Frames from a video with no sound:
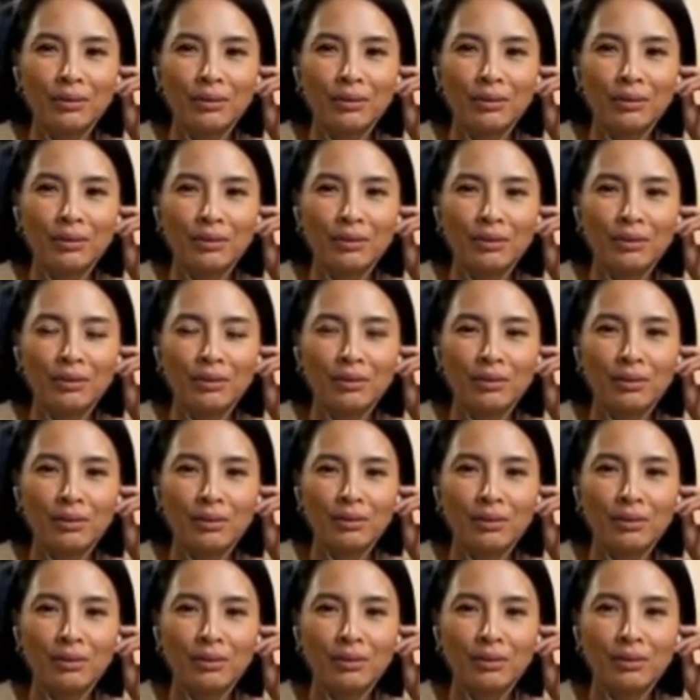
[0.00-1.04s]

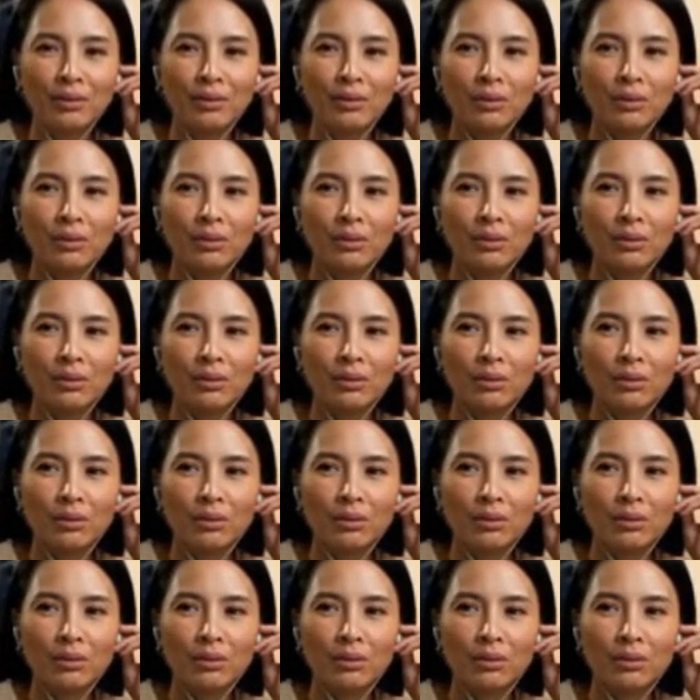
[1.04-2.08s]

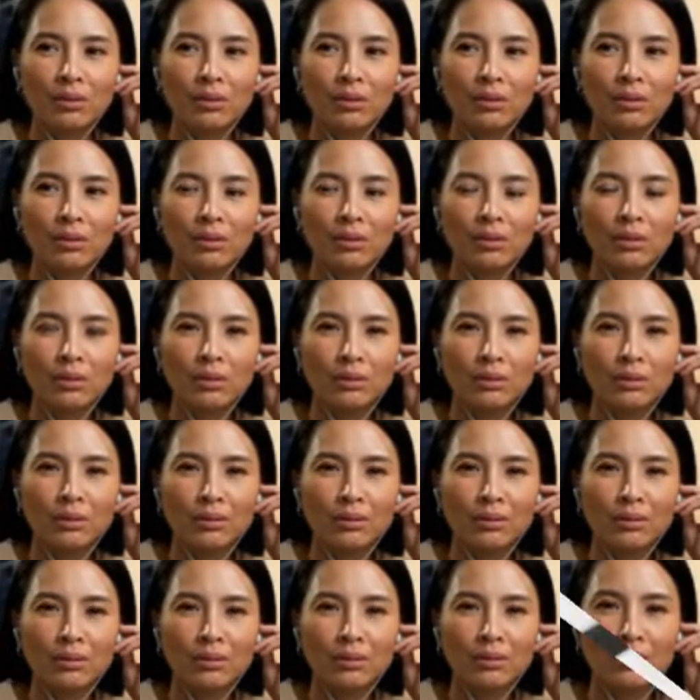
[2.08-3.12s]

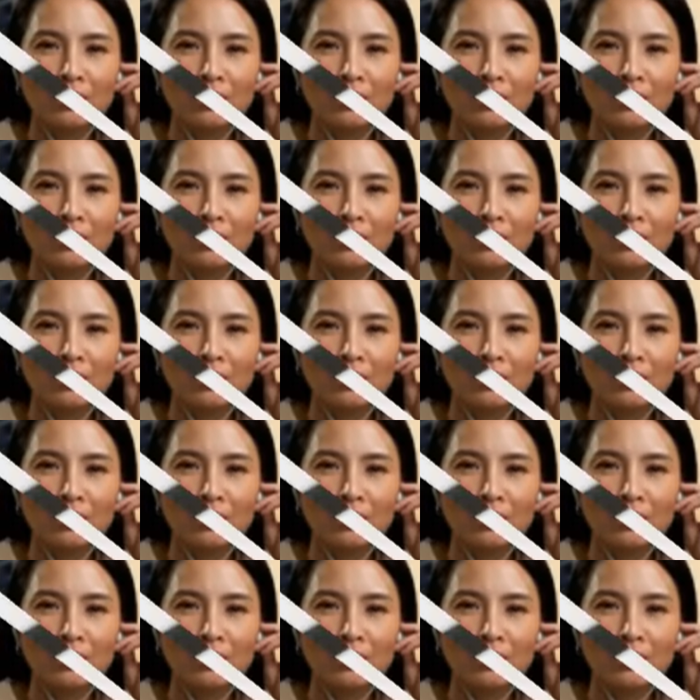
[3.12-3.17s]
[no speech]